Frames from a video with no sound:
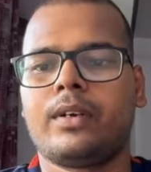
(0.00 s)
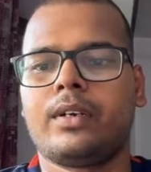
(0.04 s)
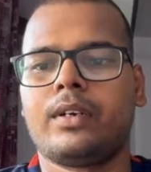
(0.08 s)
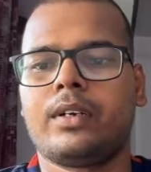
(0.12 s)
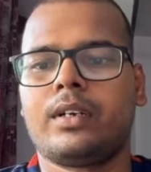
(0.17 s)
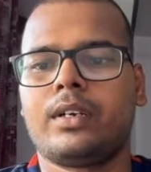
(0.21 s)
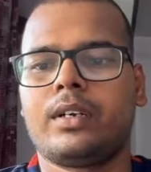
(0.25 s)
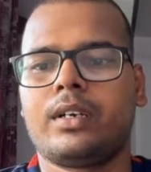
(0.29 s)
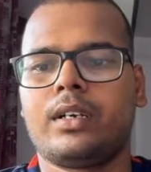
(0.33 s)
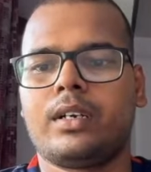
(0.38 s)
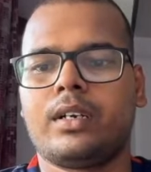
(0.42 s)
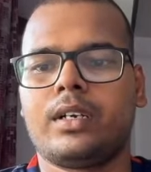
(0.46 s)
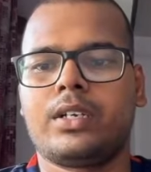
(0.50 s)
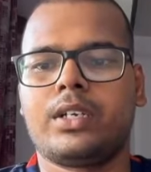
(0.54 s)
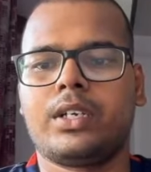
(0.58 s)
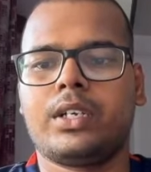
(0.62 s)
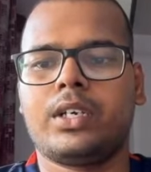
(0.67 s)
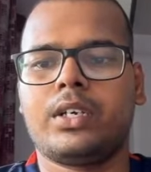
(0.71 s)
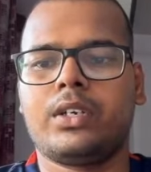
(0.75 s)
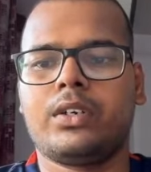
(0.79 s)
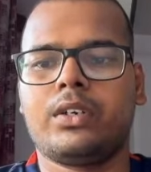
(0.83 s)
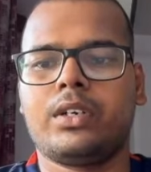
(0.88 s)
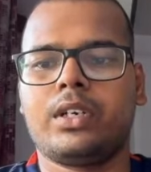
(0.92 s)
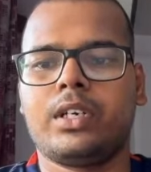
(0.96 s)

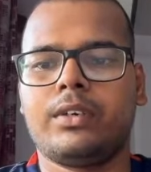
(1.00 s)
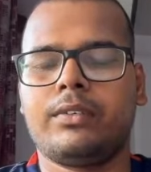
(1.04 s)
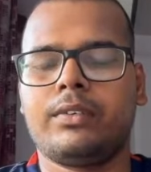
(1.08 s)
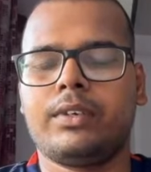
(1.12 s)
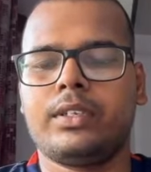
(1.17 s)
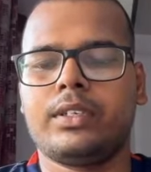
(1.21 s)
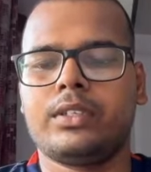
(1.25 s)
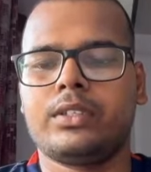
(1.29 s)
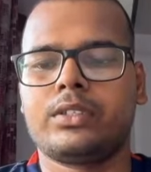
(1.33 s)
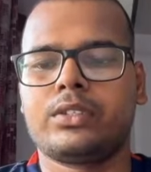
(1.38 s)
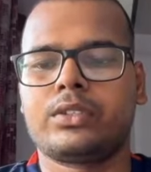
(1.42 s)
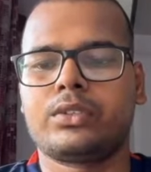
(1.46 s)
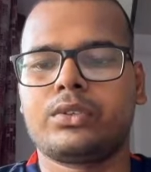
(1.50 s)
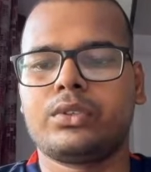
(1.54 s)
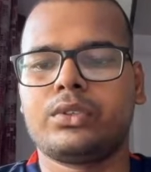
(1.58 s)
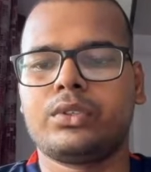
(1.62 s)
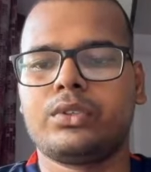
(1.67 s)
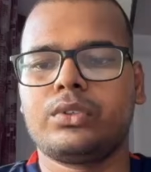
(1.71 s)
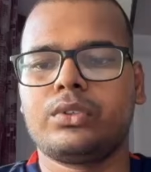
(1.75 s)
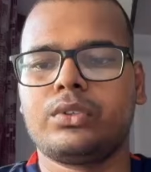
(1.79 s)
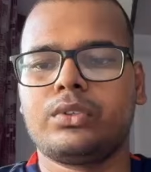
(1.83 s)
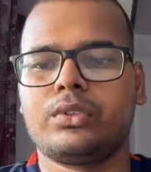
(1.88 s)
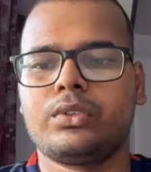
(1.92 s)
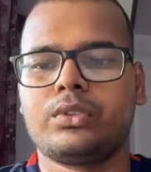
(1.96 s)
Now I will show
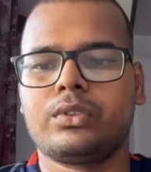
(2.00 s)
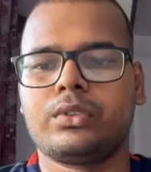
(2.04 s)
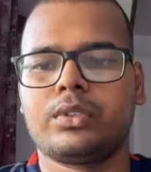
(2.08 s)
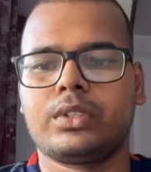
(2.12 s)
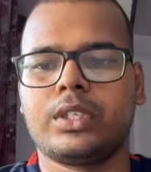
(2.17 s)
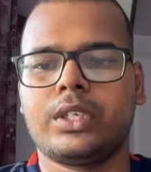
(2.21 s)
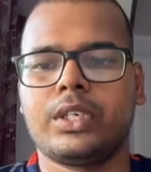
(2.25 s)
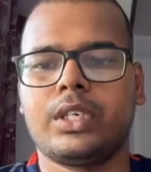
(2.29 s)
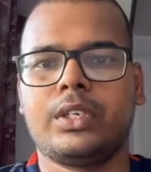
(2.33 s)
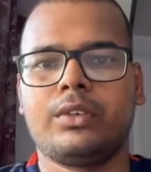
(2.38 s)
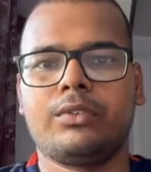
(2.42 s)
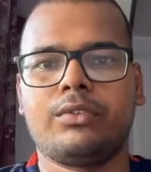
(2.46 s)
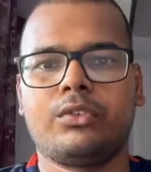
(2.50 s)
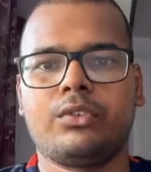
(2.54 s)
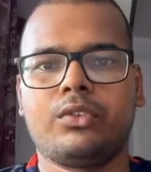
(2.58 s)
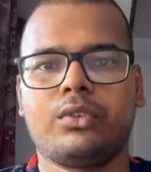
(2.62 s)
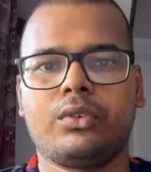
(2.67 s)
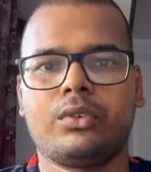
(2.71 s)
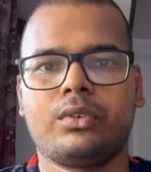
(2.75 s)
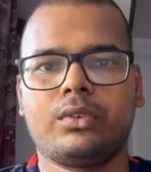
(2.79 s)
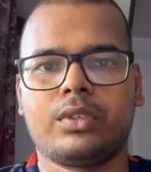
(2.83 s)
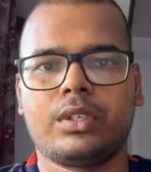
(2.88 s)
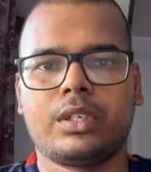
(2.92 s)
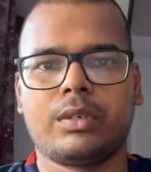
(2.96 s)
you the
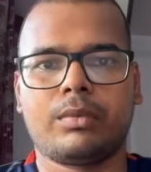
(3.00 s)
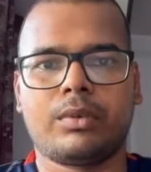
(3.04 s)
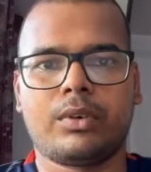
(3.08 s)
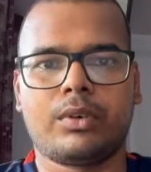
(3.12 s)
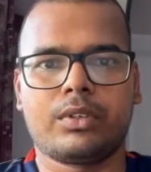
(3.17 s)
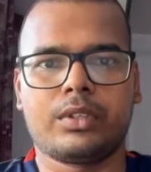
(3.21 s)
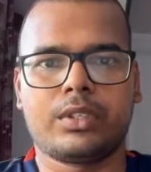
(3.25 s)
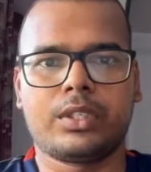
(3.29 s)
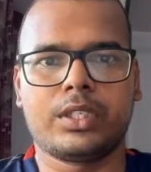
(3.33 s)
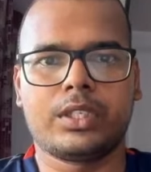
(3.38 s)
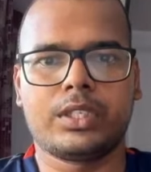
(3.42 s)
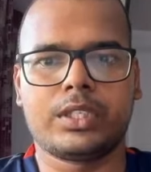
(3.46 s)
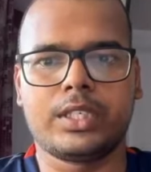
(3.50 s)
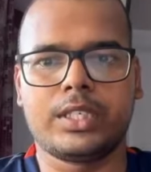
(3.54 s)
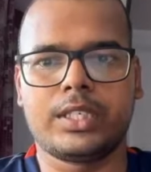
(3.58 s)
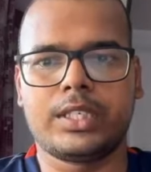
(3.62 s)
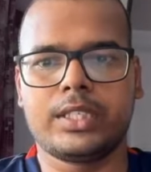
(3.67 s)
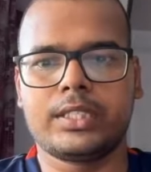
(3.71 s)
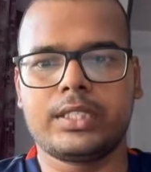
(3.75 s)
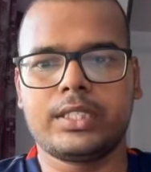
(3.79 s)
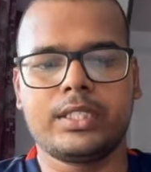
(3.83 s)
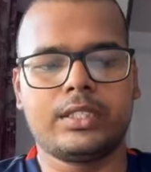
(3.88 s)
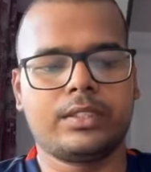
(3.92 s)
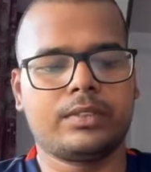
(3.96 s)
info about this
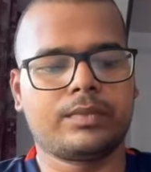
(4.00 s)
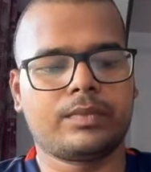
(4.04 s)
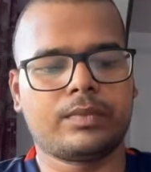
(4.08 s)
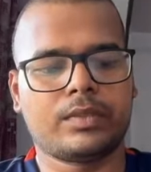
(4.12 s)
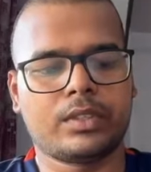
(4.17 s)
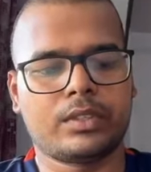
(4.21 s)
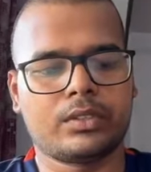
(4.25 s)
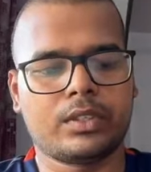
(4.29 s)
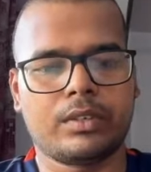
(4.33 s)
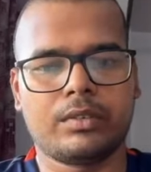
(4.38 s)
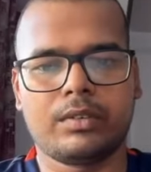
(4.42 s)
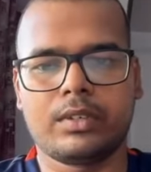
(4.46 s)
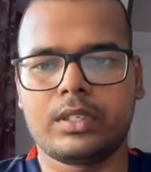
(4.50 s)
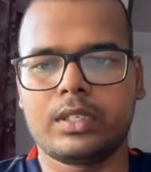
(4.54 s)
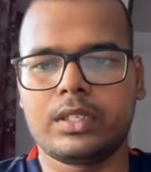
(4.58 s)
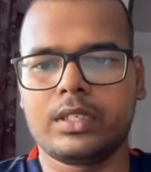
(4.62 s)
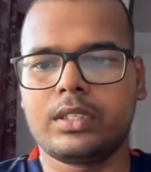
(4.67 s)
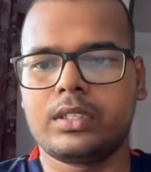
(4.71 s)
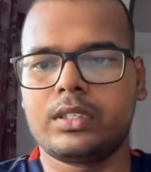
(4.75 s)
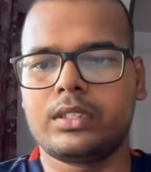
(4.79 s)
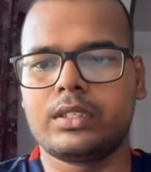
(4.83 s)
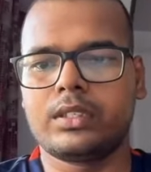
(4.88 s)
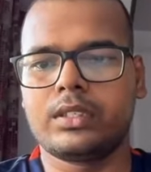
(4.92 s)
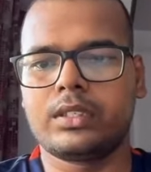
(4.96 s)
dataset. So I will
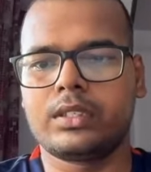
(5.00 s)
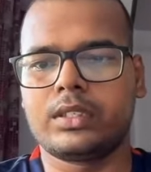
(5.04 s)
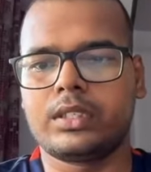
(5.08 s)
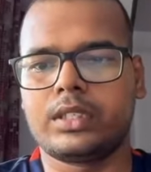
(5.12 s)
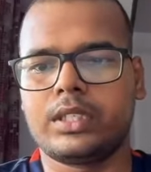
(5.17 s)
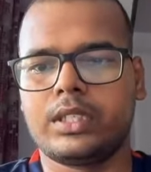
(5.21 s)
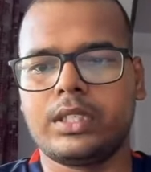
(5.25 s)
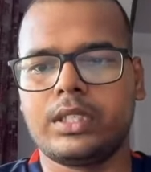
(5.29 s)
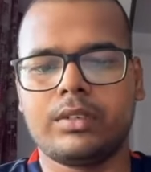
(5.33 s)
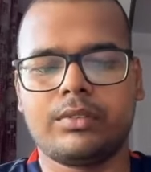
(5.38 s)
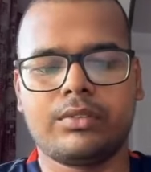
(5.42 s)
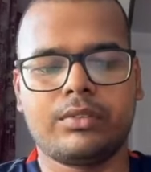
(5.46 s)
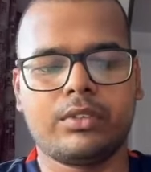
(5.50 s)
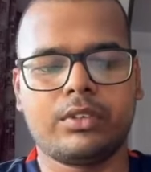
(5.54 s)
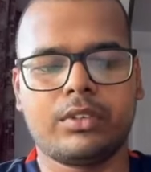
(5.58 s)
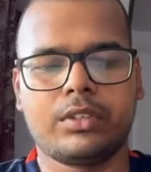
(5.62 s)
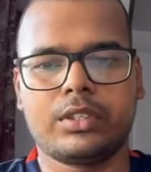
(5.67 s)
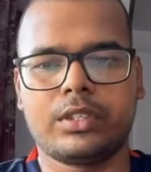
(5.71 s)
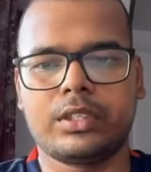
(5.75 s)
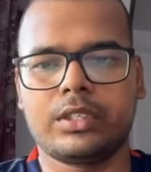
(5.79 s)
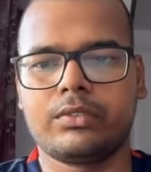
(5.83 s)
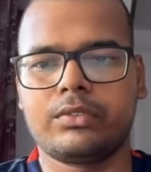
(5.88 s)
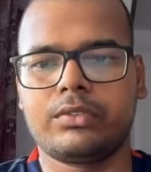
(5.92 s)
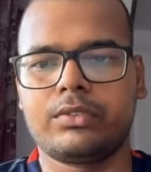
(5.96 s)
run
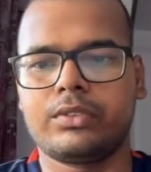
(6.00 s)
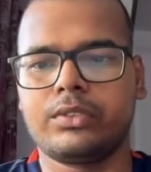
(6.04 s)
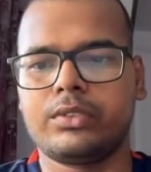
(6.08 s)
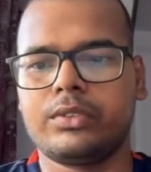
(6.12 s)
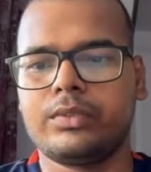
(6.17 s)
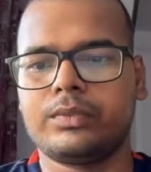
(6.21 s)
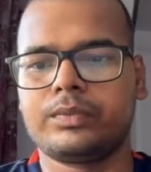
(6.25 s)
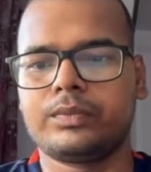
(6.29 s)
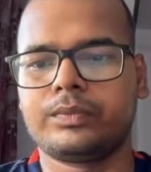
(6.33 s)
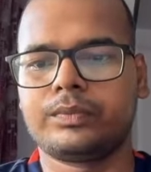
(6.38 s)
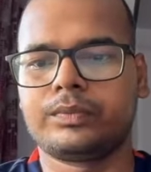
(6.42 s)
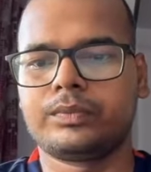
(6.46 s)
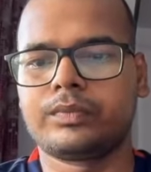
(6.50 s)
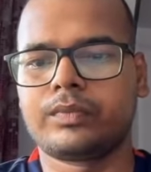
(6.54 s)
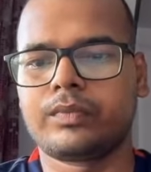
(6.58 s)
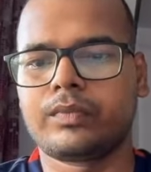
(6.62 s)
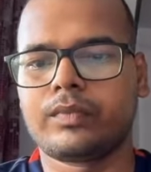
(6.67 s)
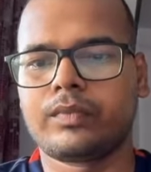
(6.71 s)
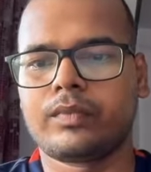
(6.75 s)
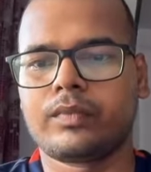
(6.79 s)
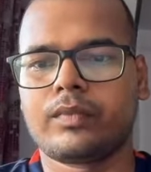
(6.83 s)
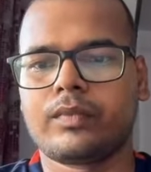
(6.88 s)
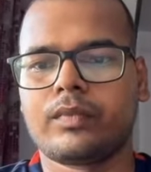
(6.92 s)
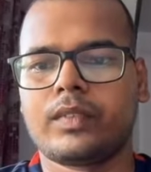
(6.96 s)
df.info,
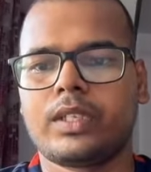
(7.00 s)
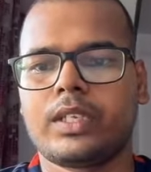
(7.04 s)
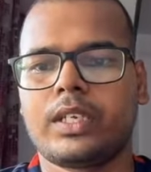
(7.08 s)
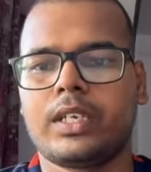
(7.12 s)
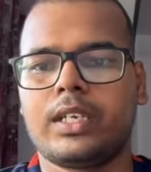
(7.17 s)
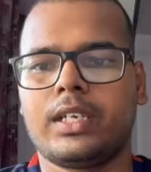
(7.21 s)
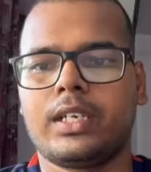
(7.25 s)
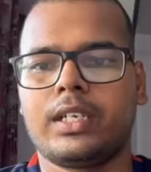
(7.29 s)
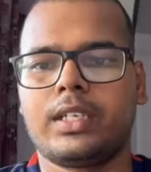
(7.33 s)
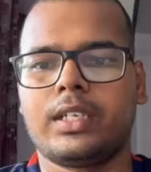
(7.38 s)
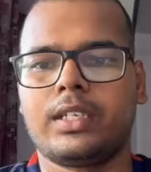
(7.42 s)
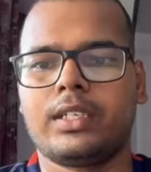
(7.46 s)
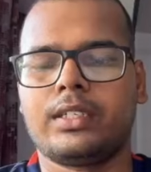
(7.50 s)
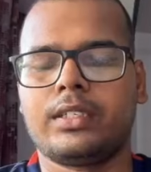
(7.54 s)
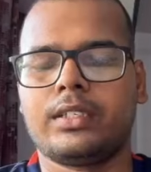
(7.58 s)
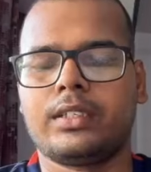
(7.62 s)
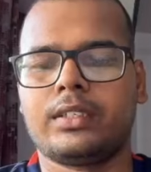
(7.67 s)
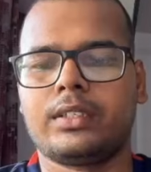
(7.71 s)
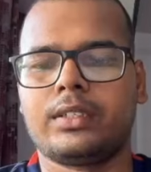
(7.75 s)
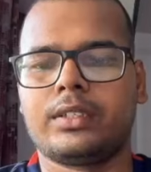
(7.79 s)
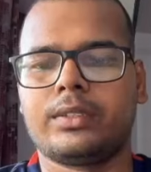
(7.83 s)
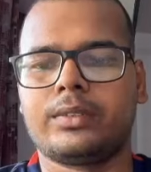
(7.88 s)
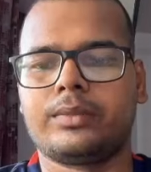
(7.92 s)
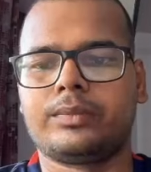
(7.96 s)
and
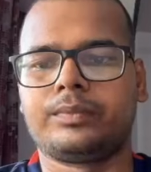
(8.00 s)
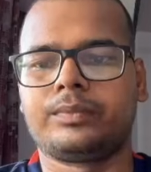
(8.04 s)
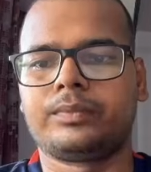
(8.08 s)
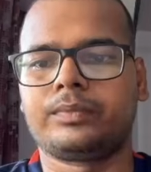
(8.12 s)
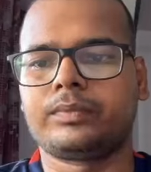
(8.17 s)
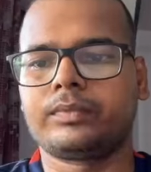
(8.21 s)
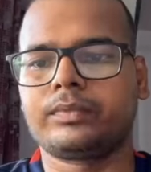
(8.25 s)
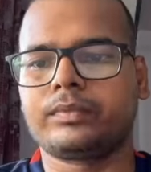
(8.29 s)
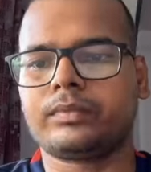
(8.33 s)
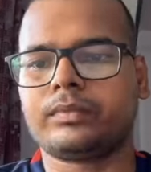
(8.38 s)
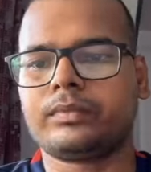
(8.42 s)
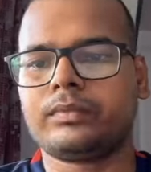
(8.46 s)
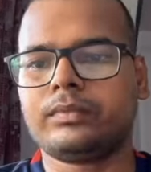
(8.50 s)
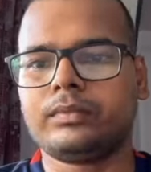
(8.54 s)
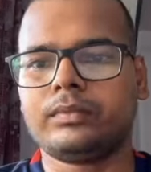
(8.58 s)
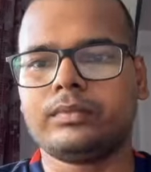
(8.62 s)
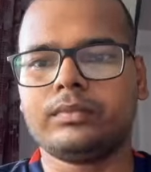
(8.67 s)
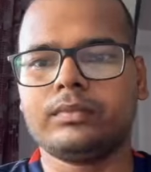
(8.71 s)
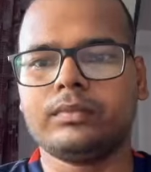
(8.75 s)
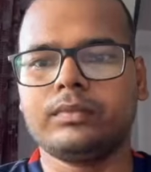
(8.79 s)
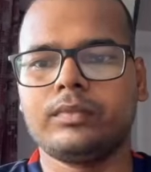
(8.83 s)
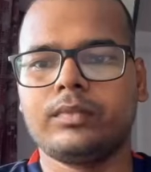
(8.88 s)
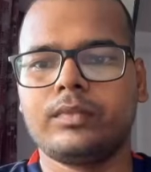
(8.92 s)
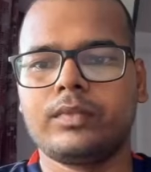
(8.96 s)

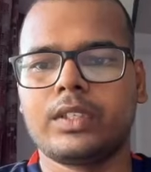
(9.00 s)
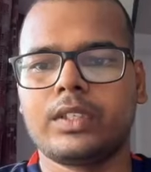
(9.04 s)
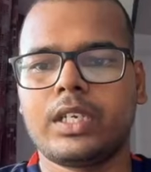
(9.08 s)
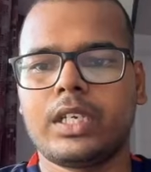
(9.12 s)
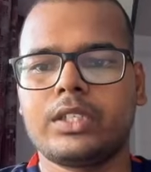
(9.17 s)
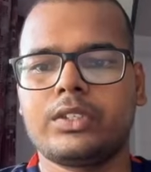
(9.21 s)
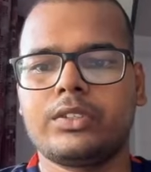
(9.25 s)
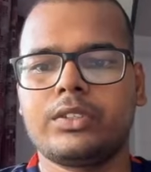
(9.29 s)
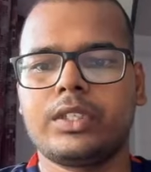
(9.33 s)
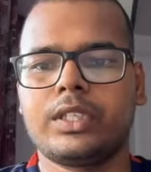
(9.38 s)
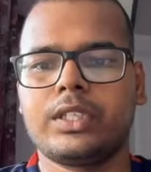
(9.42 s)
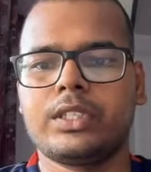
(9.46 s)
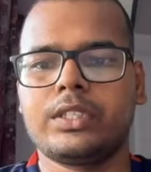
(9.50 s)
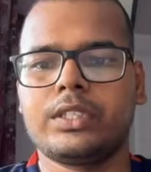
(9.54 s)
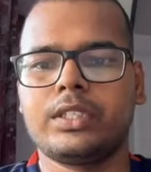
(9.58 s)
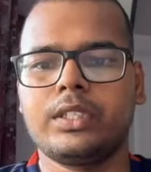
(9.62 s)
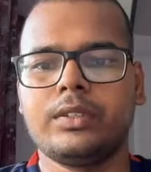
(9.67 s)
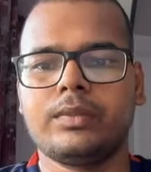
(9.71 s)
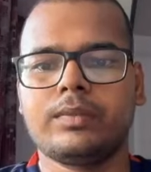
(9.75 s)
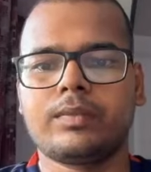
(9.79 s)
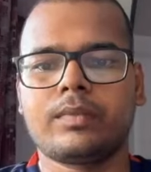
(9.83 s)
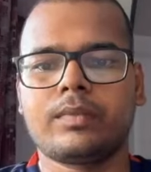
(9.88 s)
as you can see